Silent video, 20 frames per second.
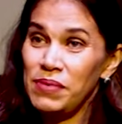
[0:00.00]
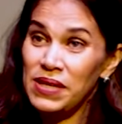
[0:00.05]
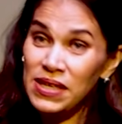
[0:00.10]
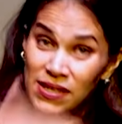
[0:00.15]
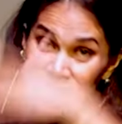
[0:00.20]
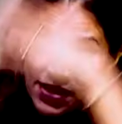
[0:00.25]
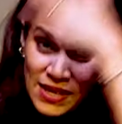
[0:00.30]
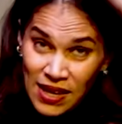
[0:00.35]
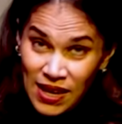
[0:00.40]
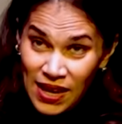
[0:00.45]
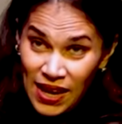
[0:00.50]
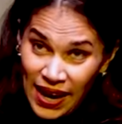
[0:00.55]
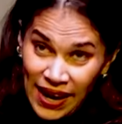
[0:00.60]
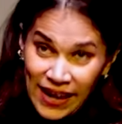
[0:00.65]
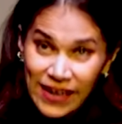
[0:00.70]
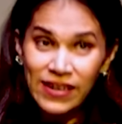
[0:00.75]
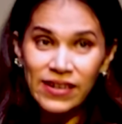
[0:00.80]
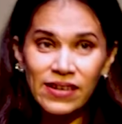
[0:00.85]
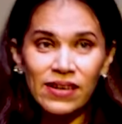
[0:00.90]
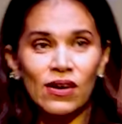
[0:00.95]
be the
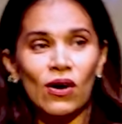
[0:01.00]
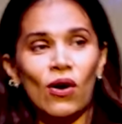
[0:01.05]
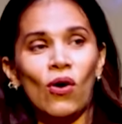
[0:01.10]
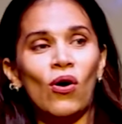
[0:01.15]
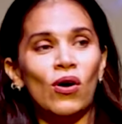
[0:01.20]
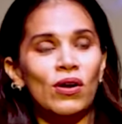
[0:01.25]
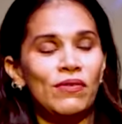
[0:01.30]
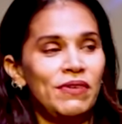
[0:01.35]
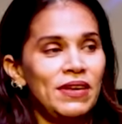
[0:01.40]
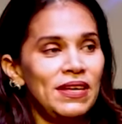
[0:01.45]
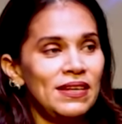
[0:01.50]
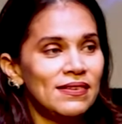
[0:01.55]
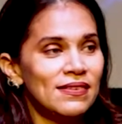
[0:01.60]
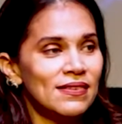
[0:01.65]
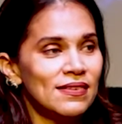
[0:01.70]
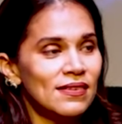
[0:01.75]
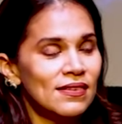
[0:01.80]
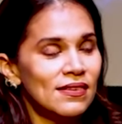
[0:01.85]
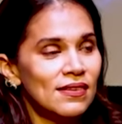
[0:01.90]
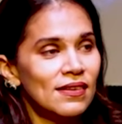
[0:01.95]
head
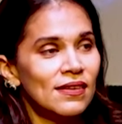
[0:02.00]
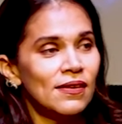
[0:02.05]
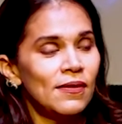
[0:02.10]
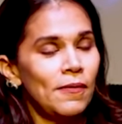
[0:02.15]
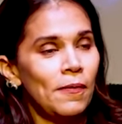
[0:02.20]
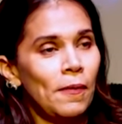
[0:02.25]
always.